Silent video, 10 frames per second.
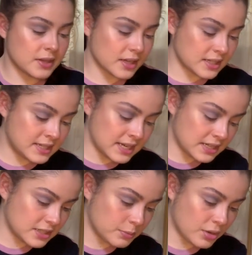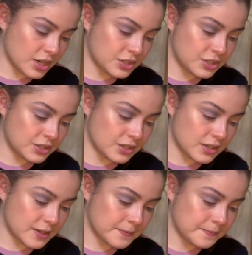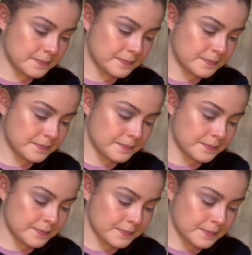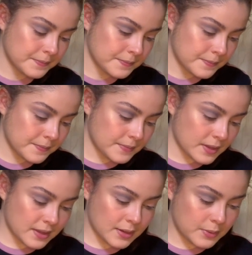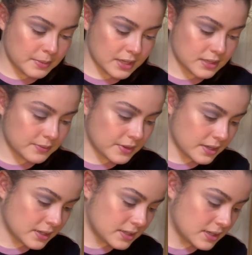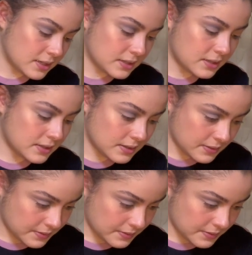with like a denser brush, shouldn't I? That would make some fucking sense.